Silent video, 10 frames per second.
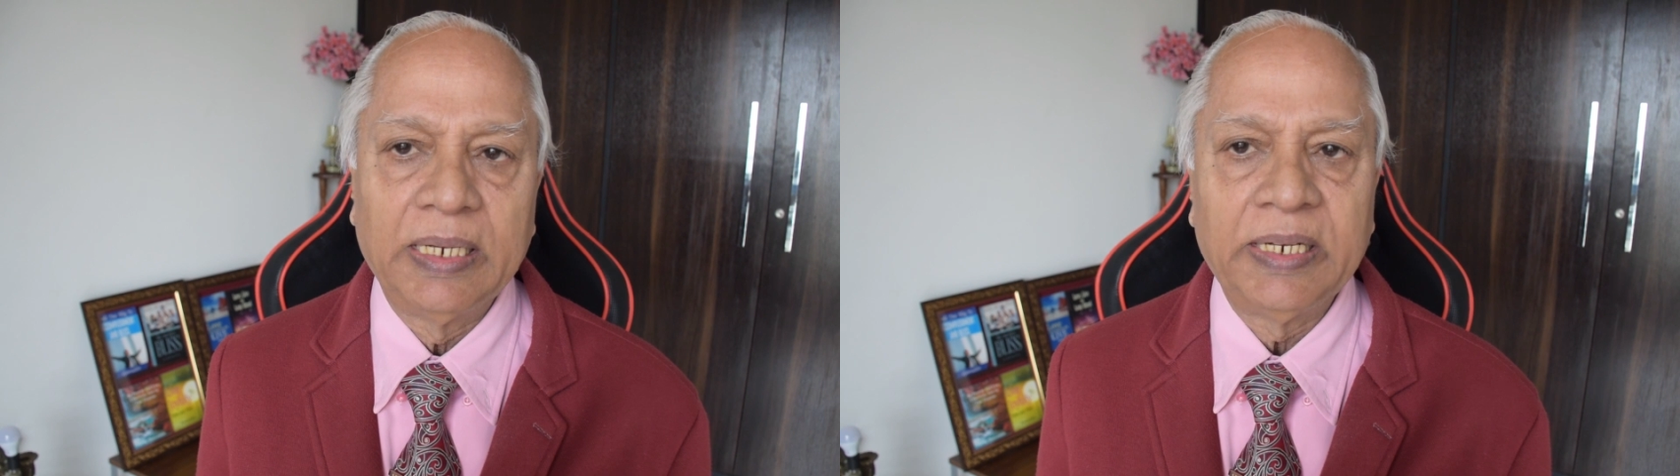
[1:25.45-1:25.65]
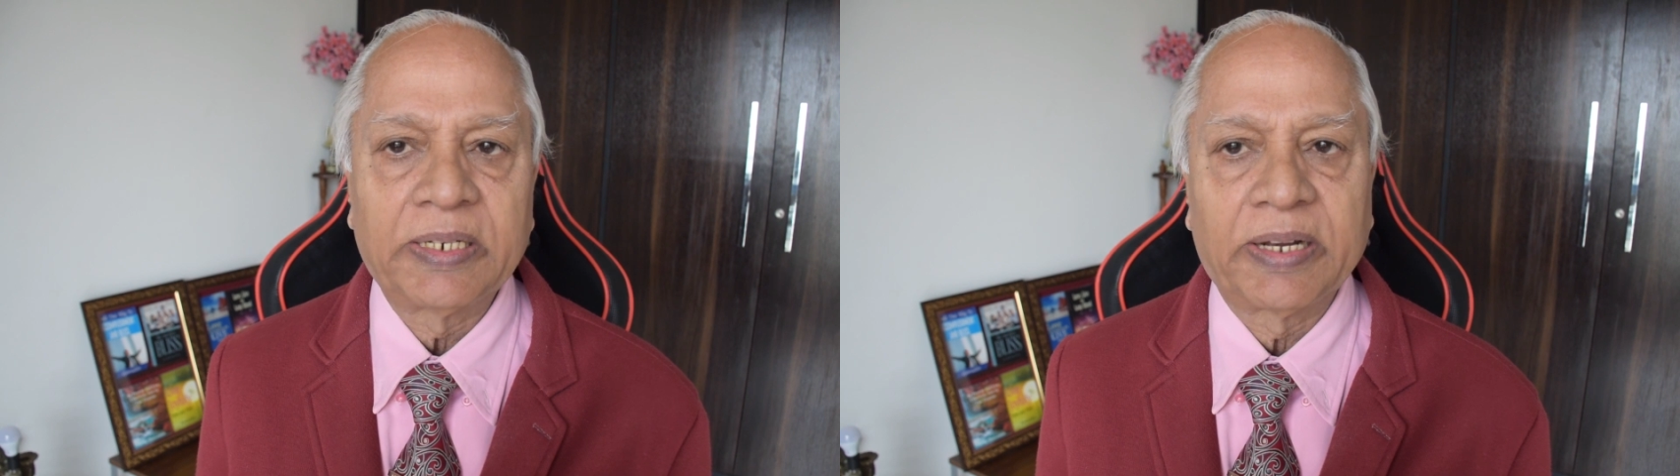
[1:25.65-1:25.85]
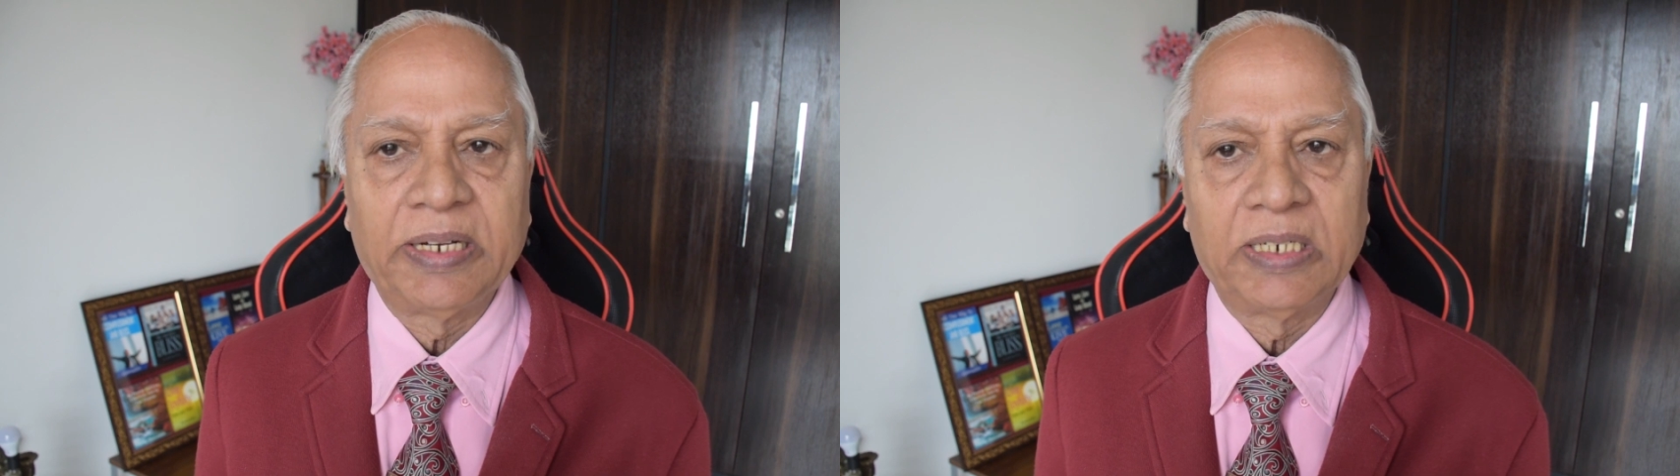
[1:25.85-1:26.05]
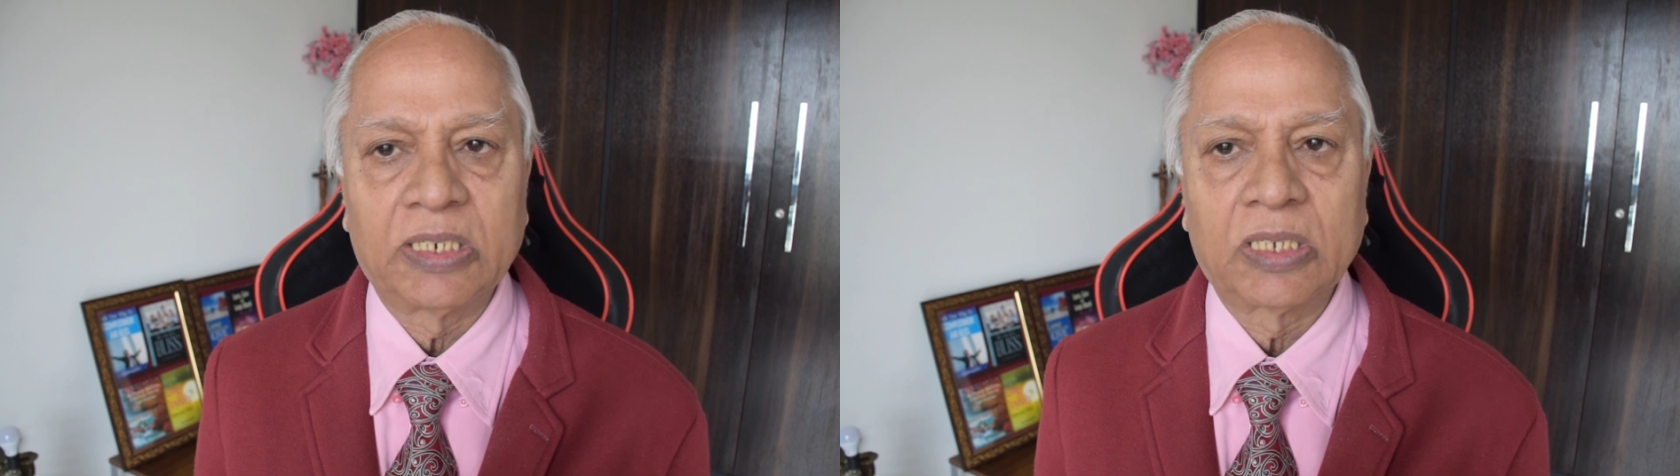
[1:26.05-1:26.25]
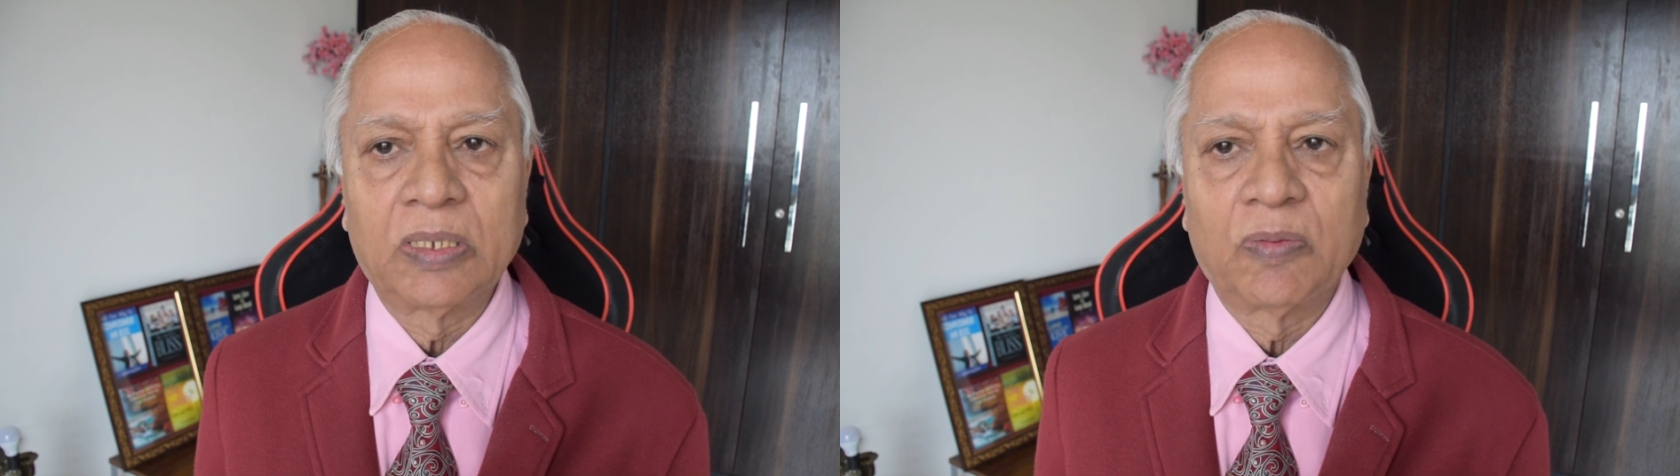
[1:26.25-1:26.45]
it
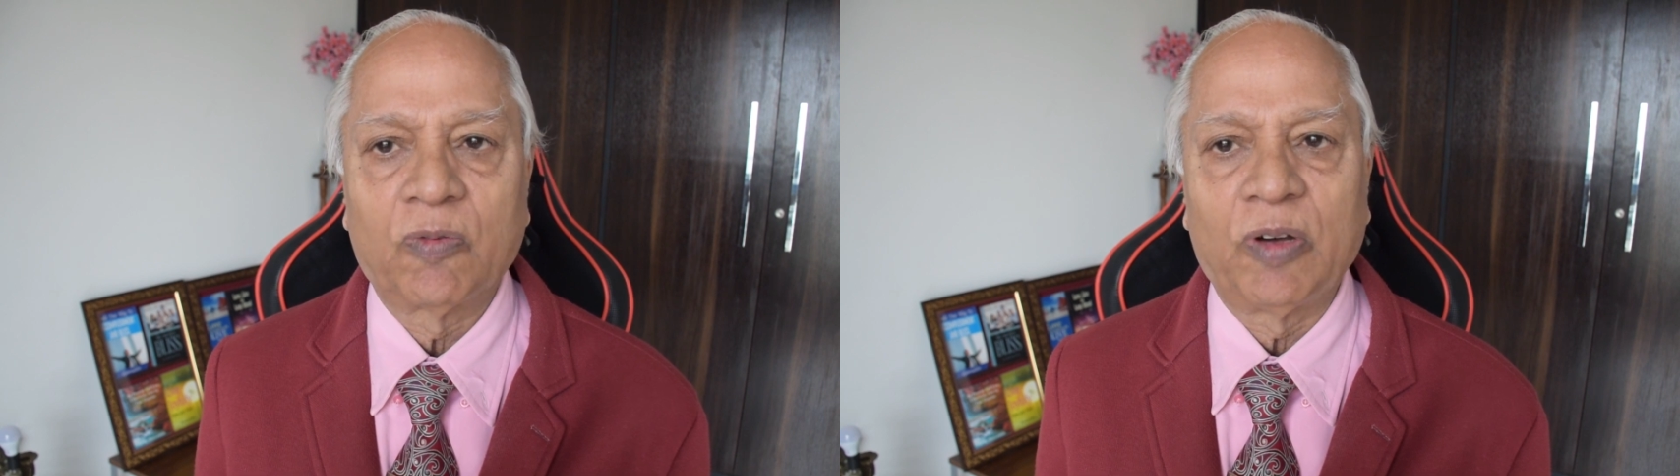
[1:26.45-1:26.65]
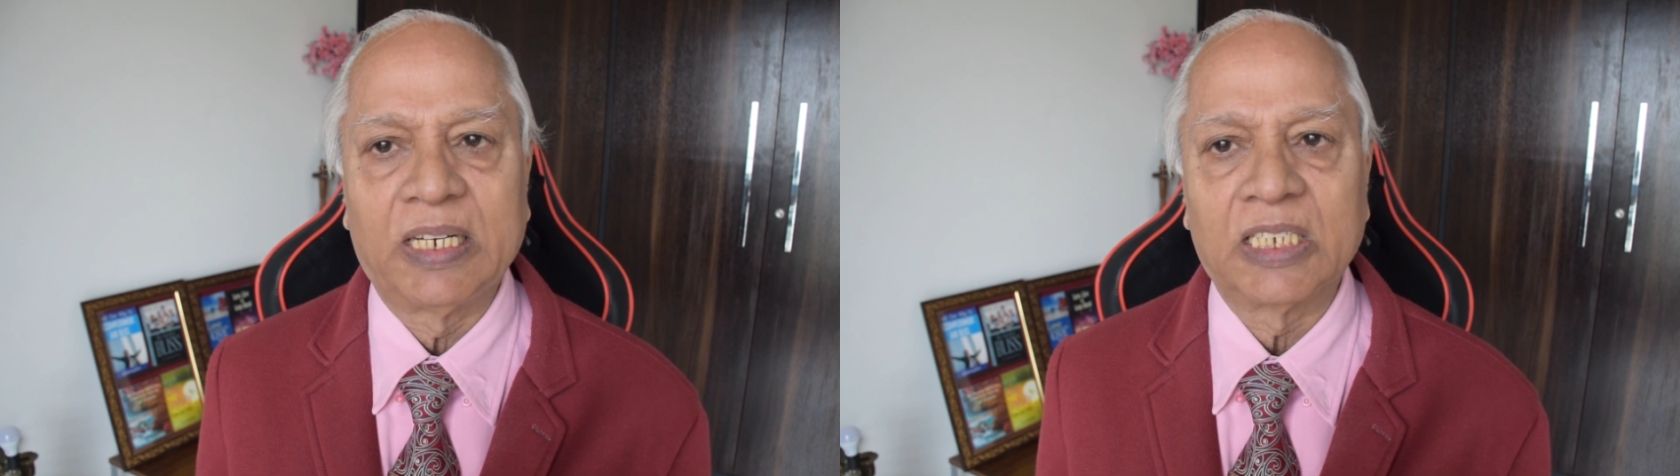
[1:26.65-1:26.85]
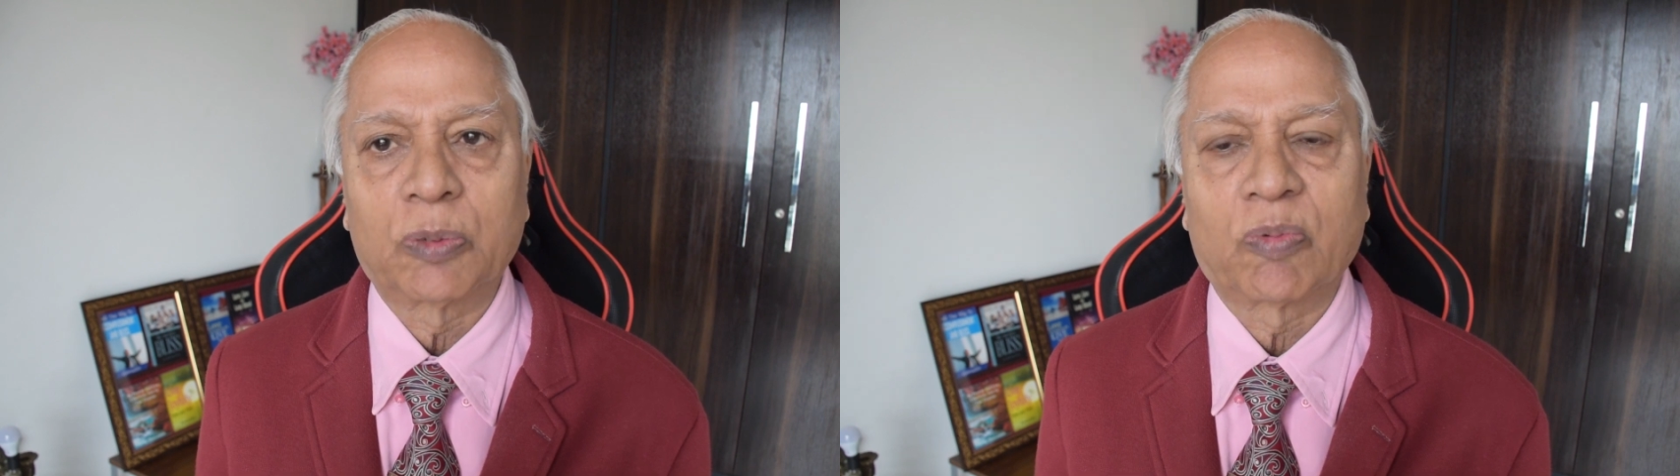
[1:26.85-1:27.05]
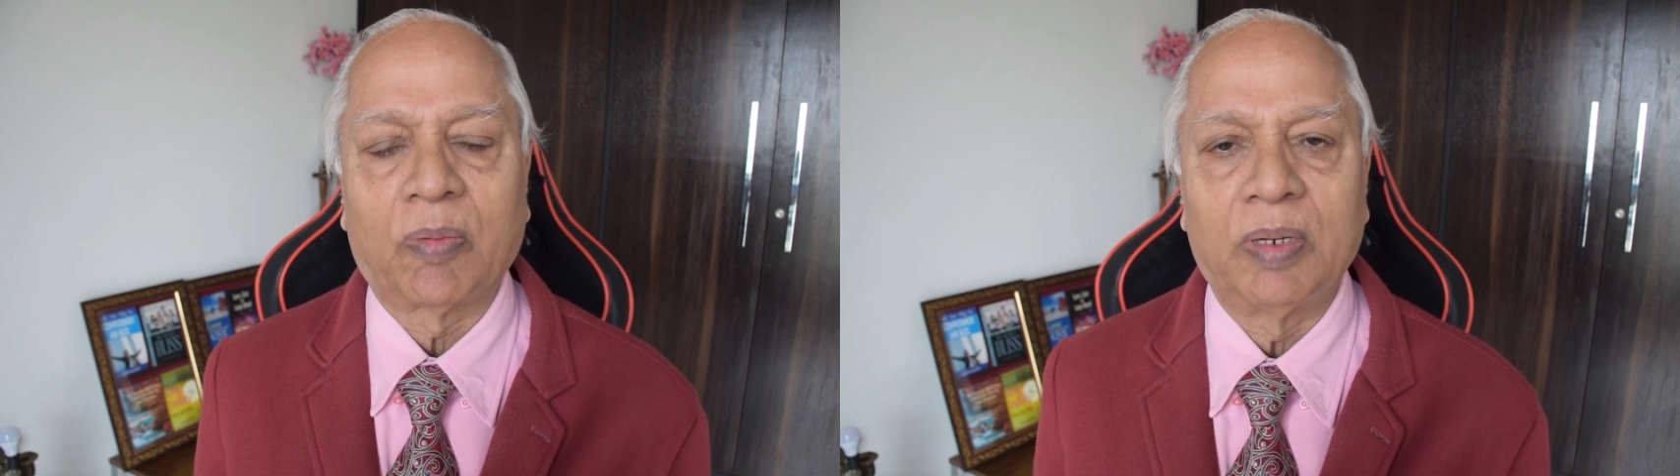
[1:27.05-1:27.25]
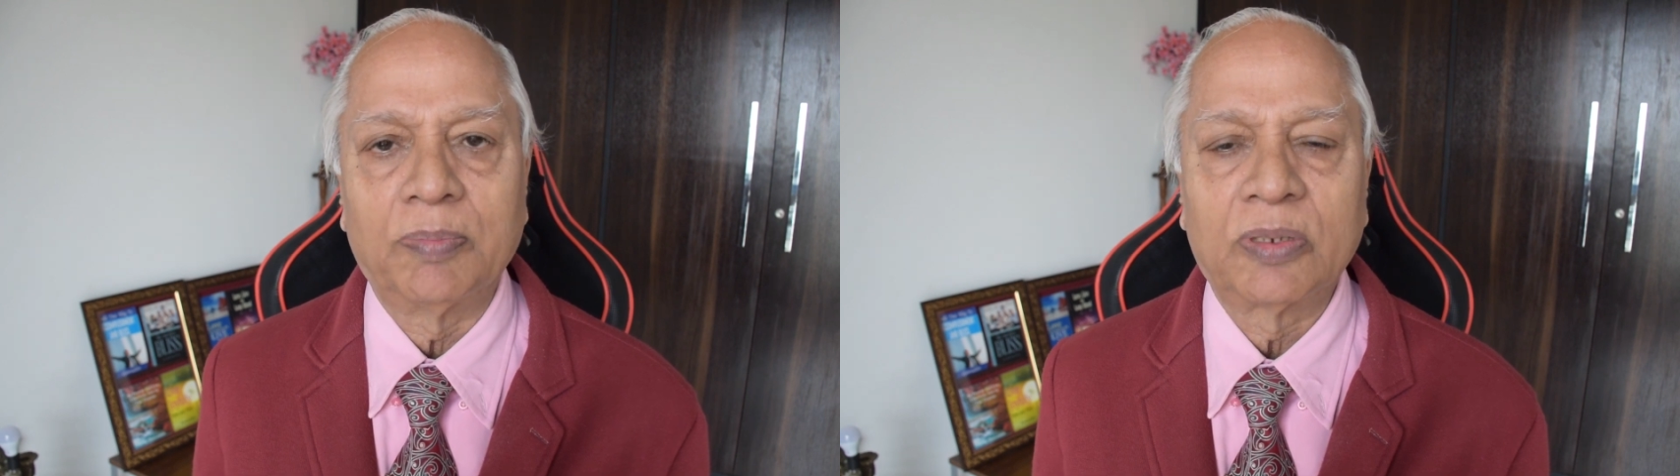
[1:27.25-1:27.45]
creates various
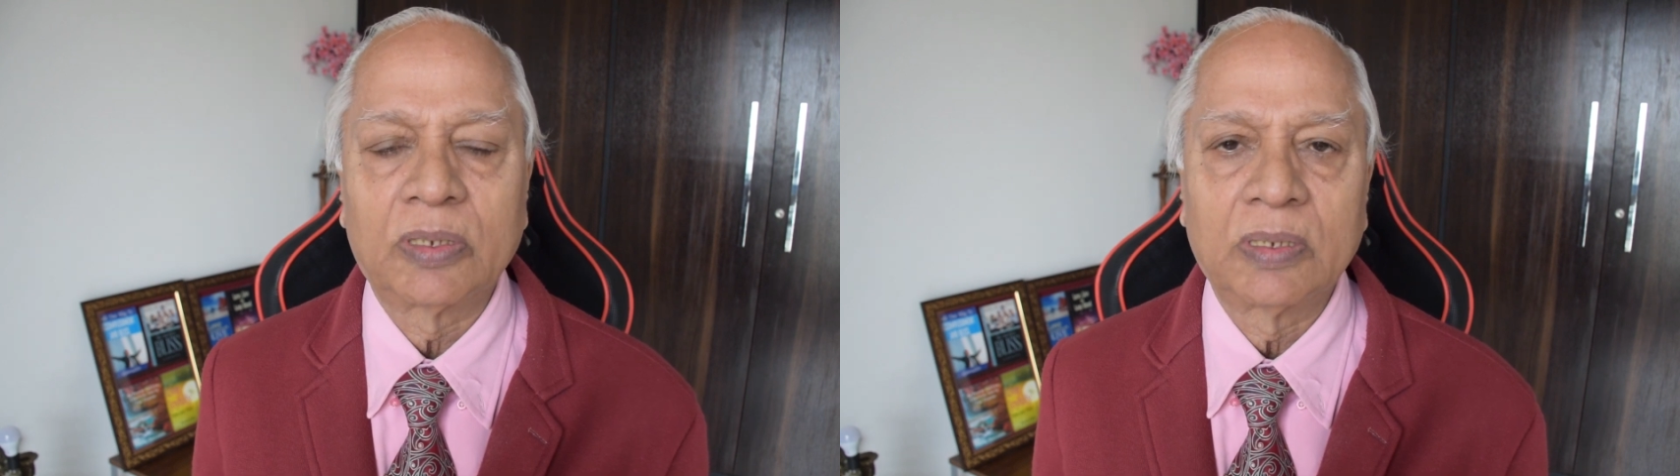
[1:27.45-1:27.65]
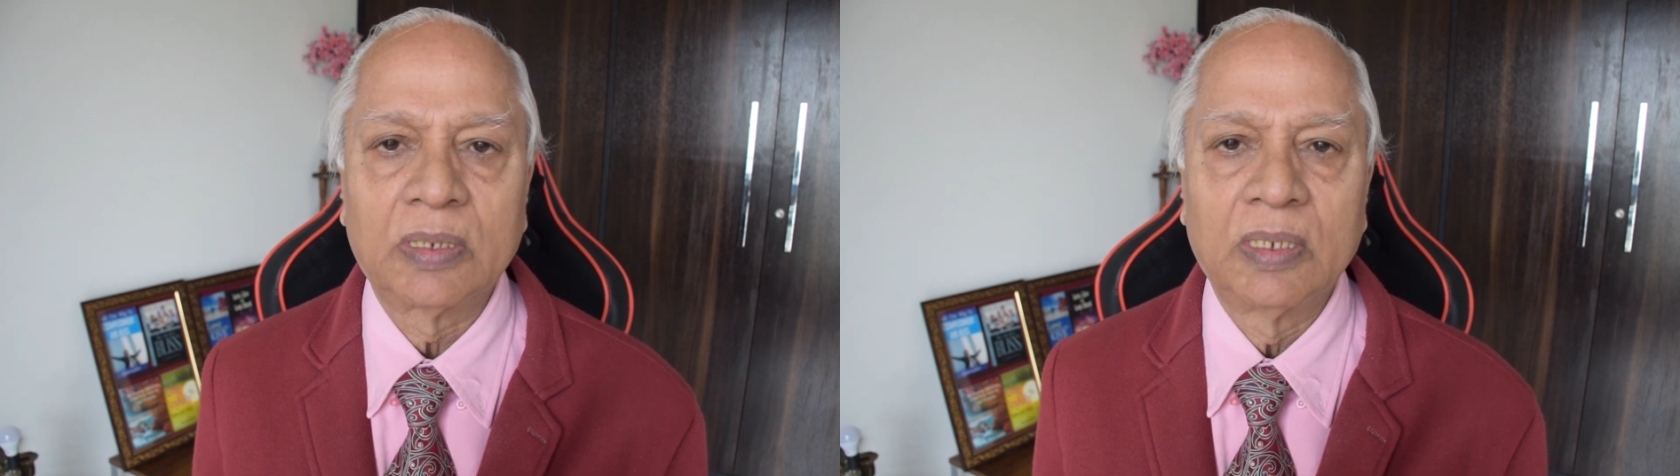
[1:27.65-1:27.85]
problems,